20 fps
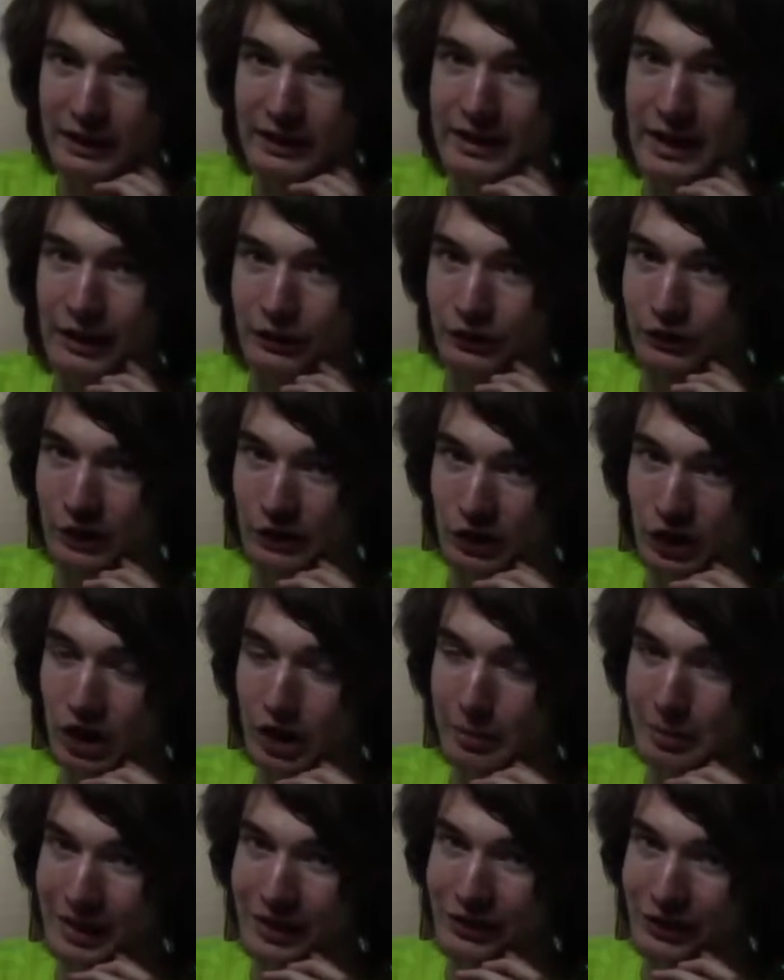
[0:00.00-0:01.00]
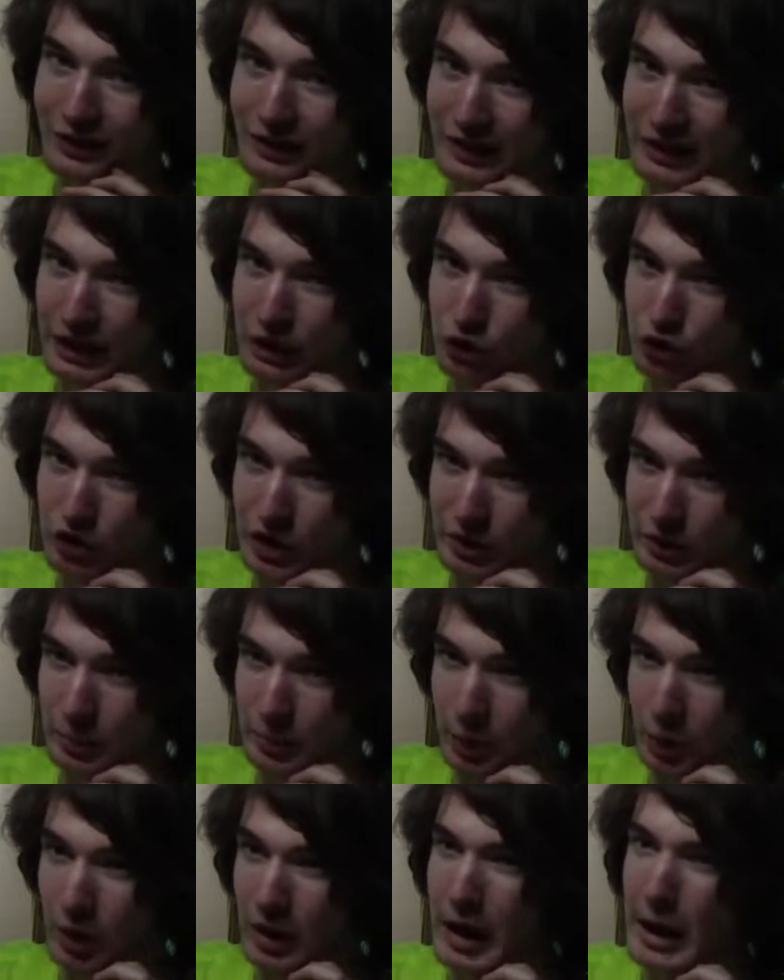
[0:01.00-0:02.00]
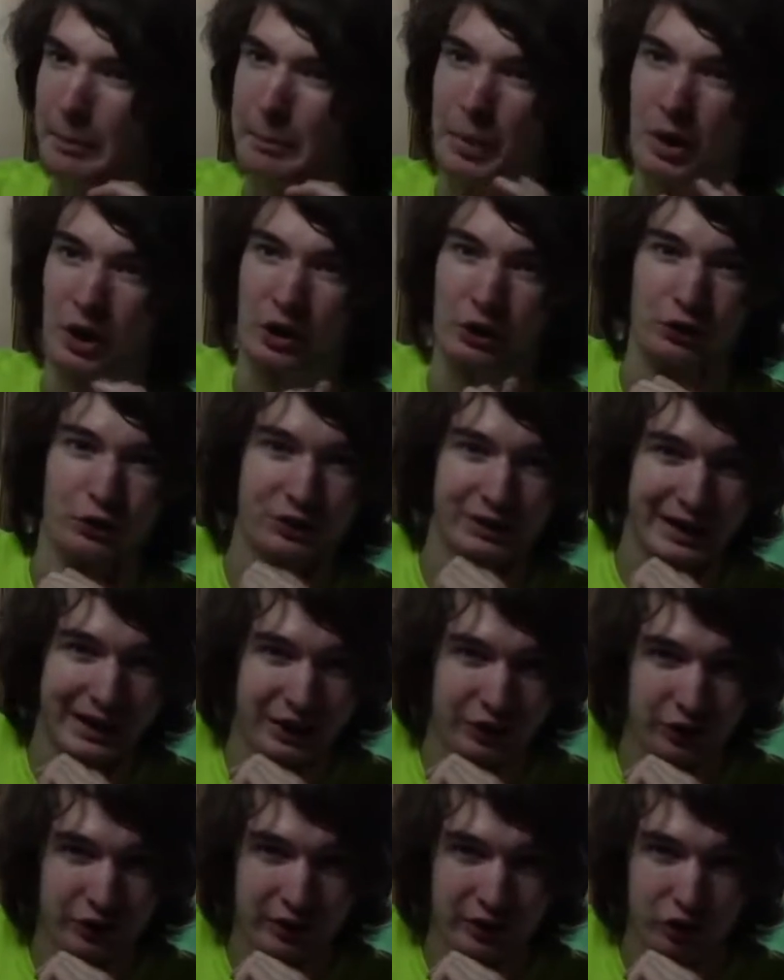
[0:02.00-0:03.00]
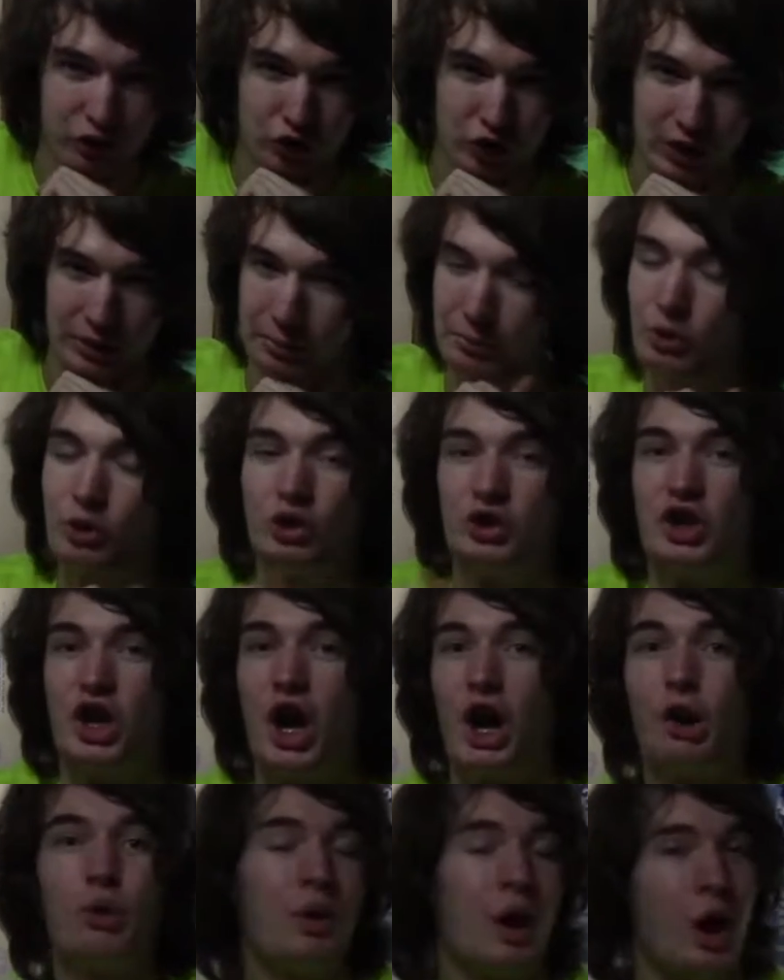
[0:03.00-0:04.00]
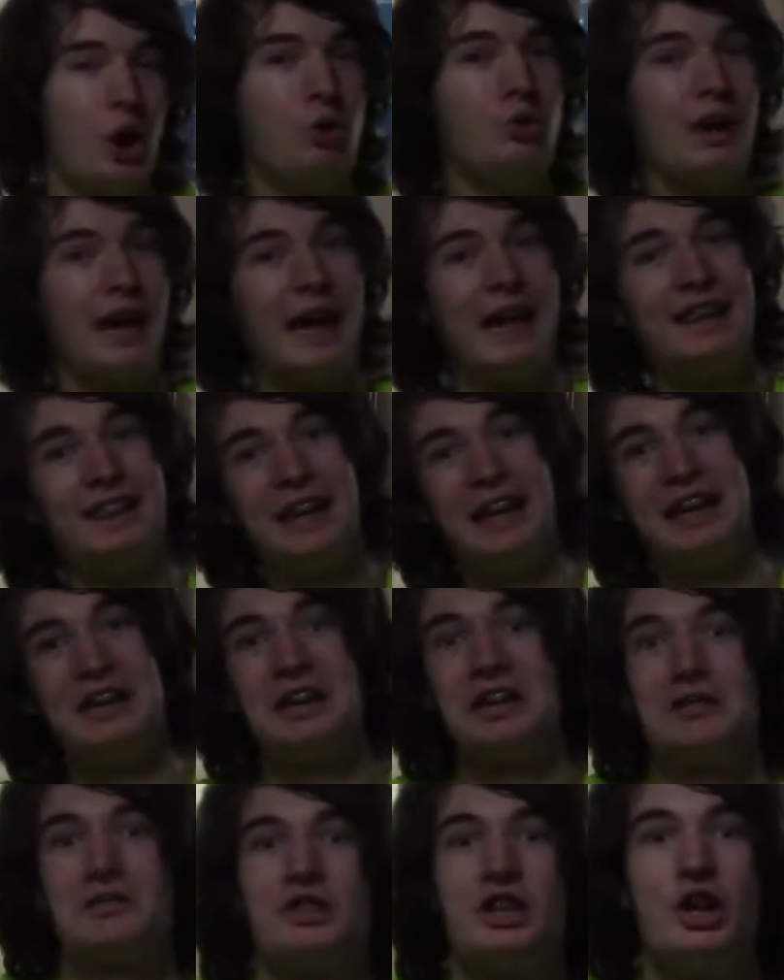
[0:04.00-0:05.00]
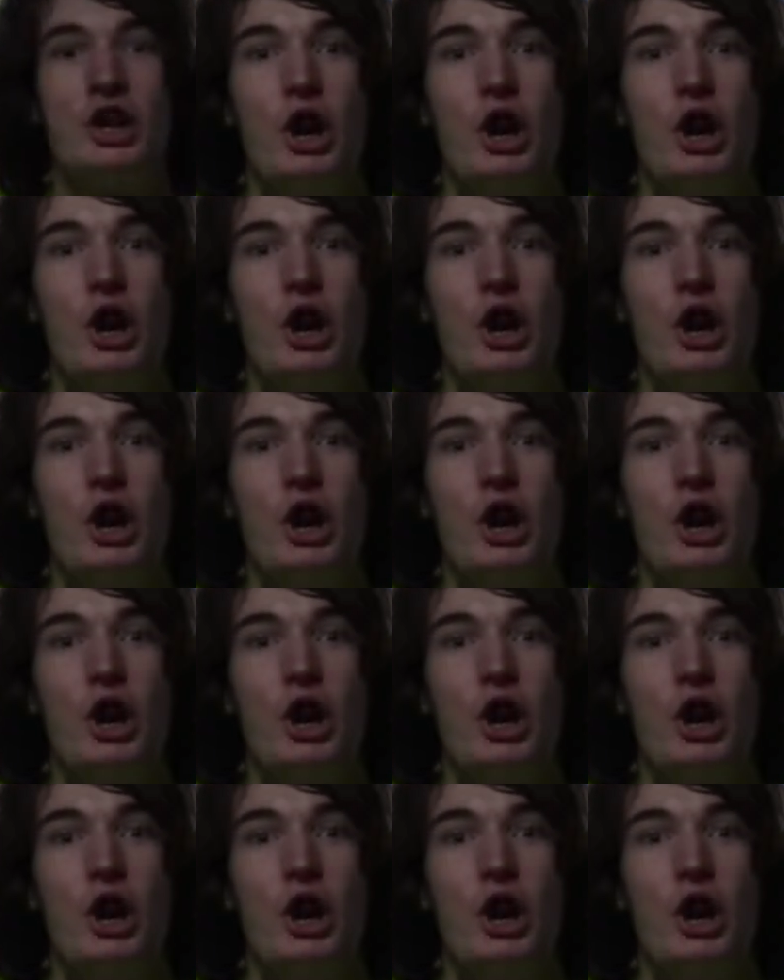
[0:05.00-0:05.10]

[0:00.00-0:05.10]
yes, the tarp isn't indestructible, but are stairs indestructible? No? Okay, then,